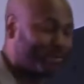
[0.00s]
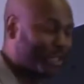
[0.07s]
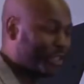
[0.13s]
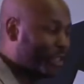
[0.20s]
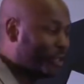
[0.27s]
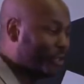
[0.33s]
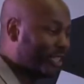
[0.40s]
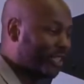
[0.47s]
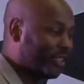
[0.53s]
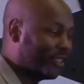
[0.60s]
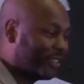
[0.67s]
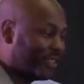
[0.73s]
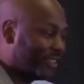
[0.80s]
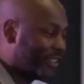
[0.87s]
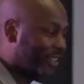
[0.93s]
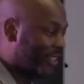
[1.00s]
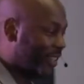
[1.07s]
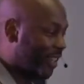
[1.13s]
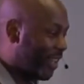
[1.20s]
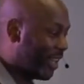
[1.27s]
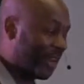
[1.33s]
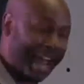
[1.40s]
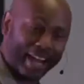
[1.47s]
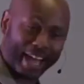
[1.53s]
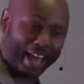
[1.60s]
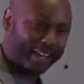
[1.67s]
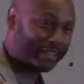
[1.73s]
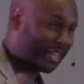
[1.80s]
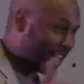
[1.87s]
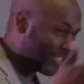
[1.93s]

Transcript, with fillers: reunion, and I got,